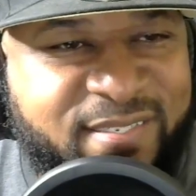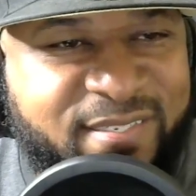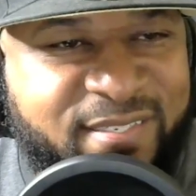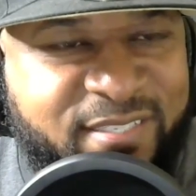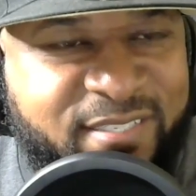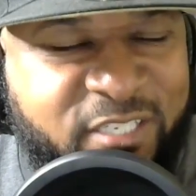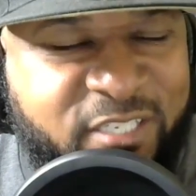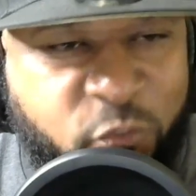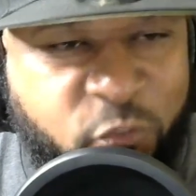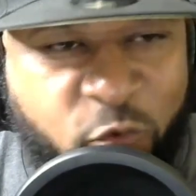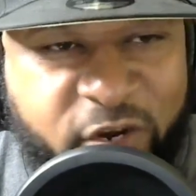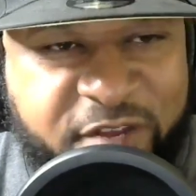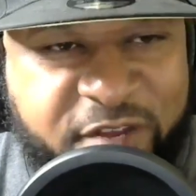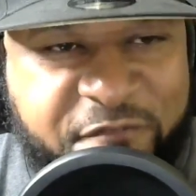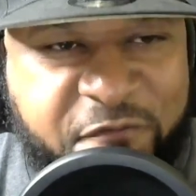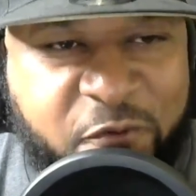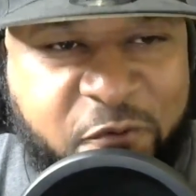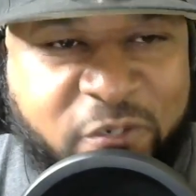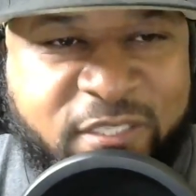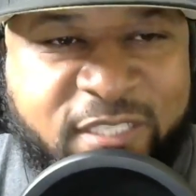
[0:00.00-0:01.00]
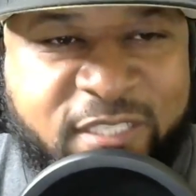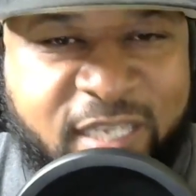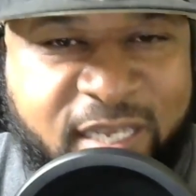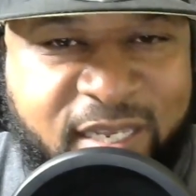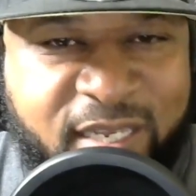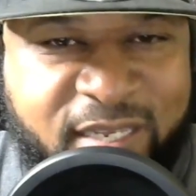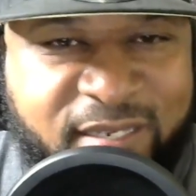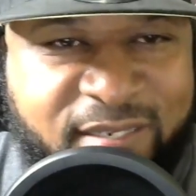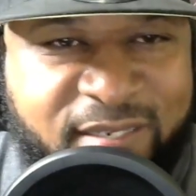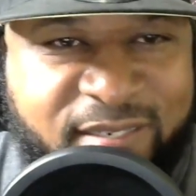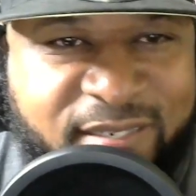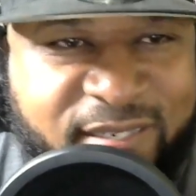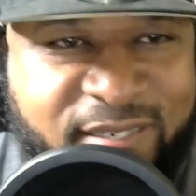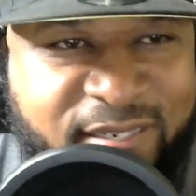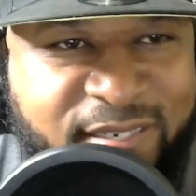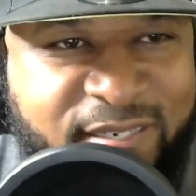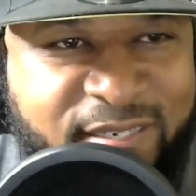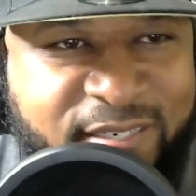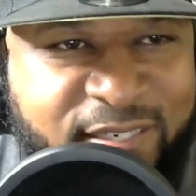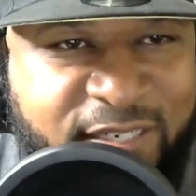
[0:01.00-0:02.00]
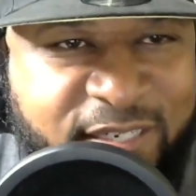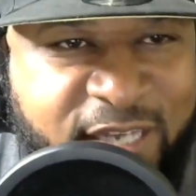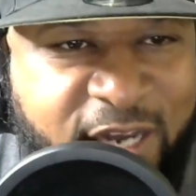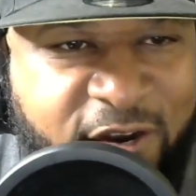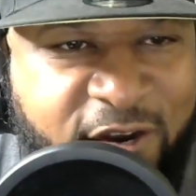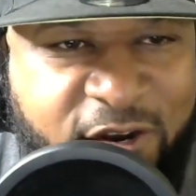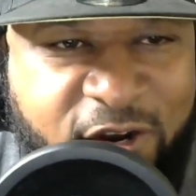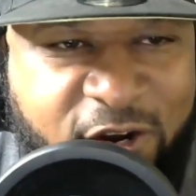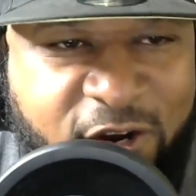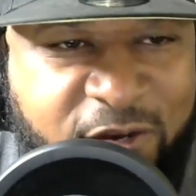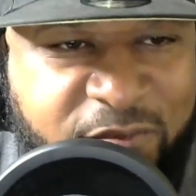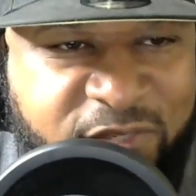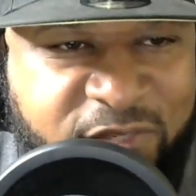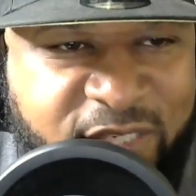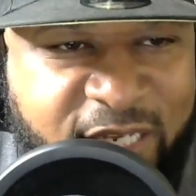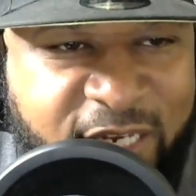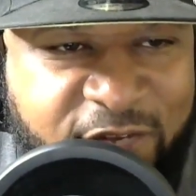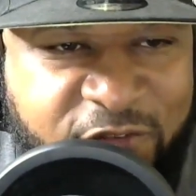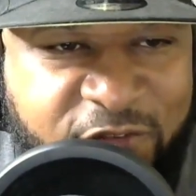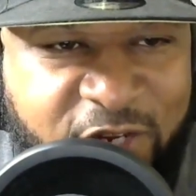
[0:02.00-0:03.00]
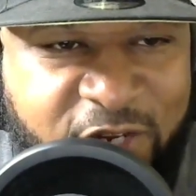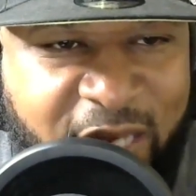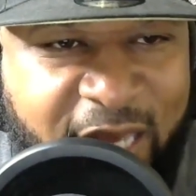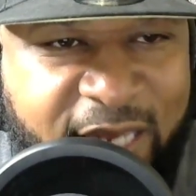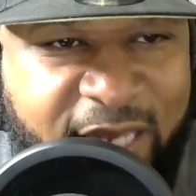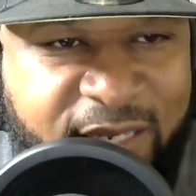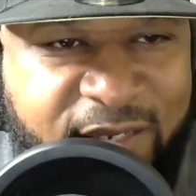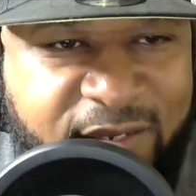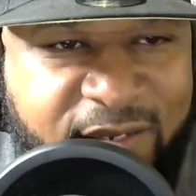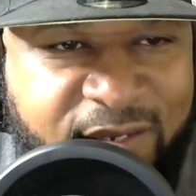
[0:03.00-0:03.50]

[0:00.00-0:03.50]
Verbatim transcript: 2014. to Terron Armstead if you like.